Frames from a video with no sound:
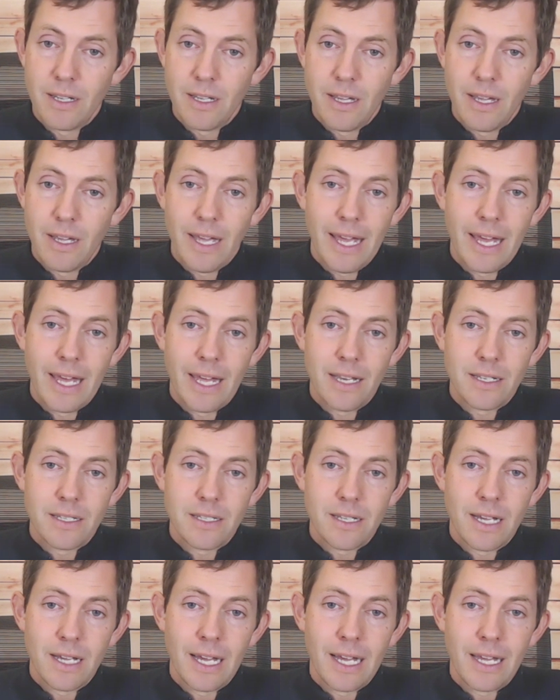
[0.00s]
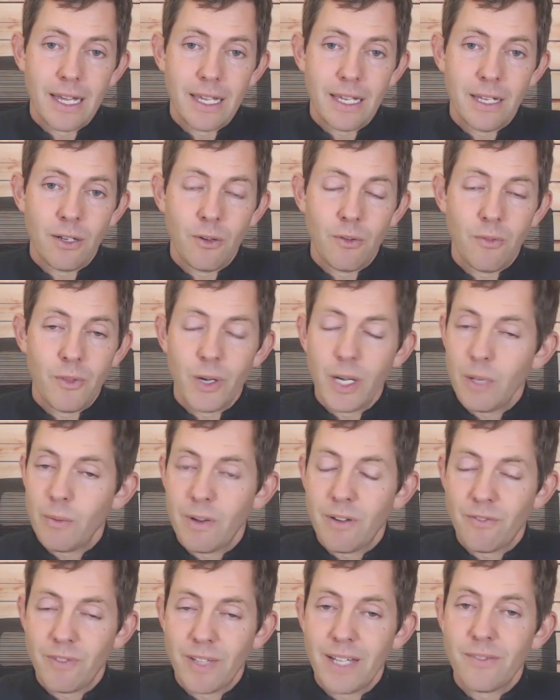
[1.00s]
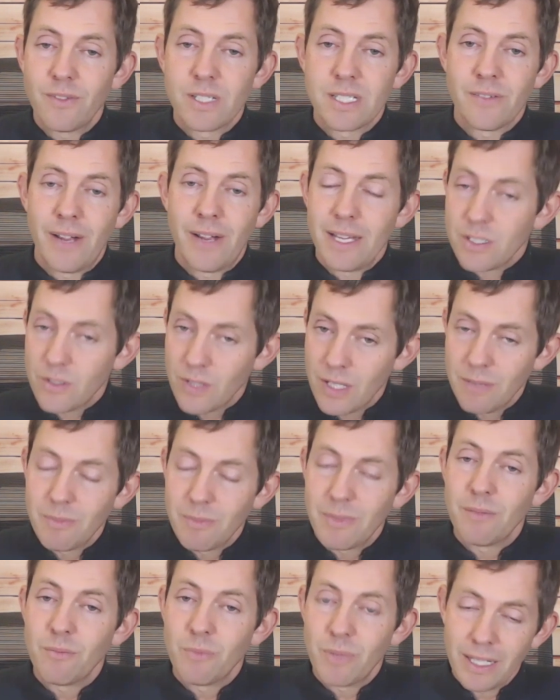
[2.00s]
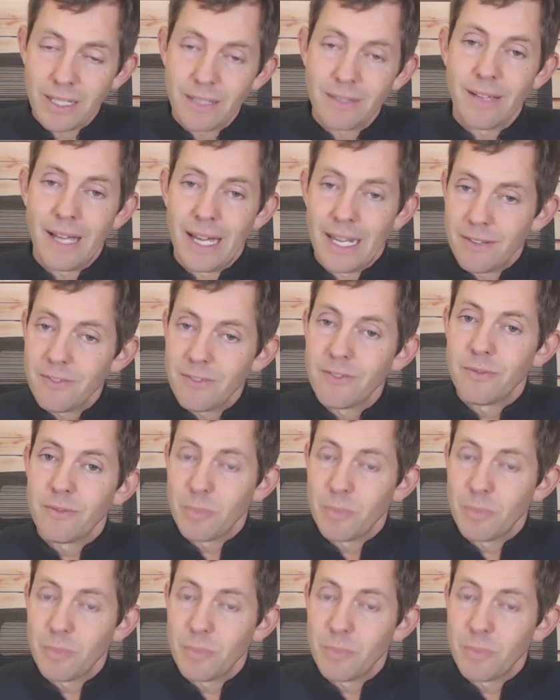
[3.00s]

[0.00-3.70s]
And, 31 flavors of ice cream can bring a lot of